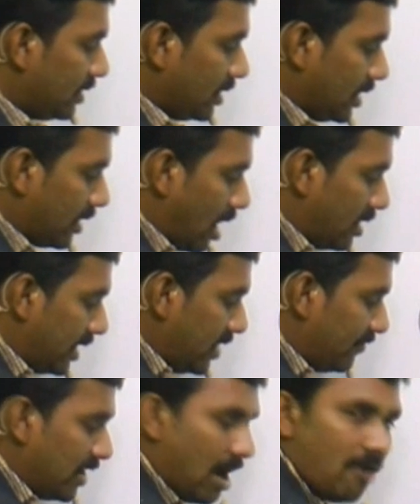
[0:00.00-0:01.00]
Here
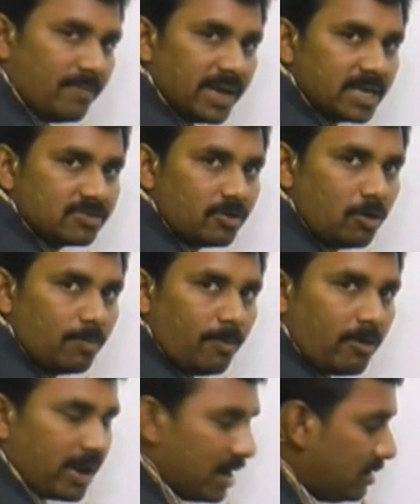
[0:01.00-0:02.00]
already we have minus 1 whole
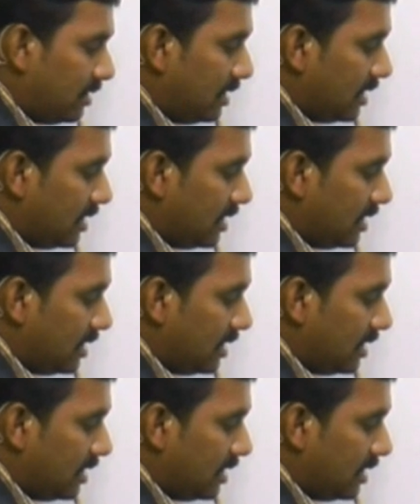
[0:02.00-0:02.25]
power n.